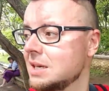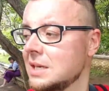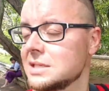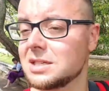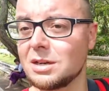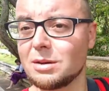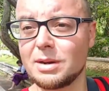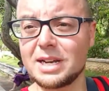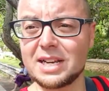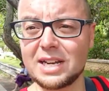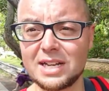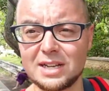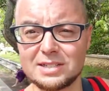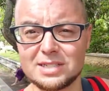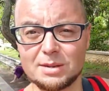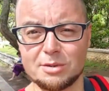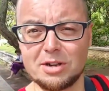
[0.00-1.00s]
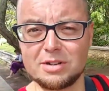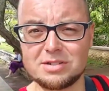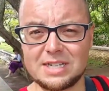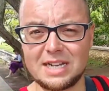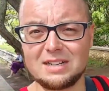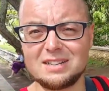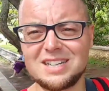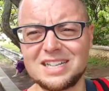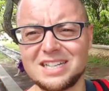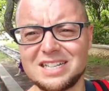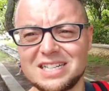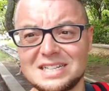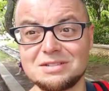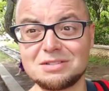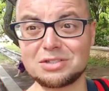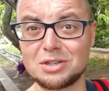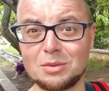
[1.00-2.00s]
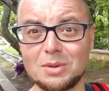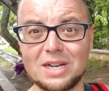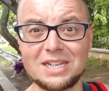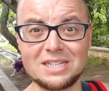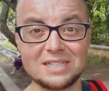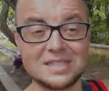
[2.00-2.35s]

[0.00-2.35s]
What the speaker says: So we're gonna go somewhere else now, not sure where.